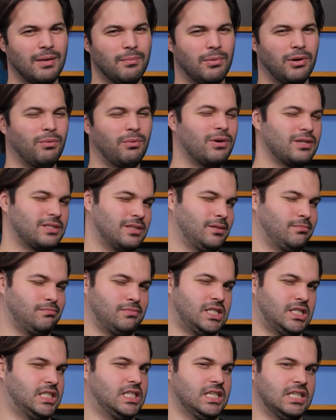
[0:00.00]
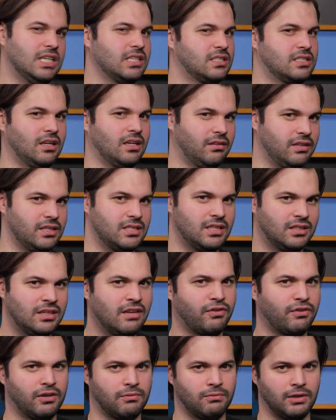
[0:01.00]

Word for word: but it wasn't statistically significant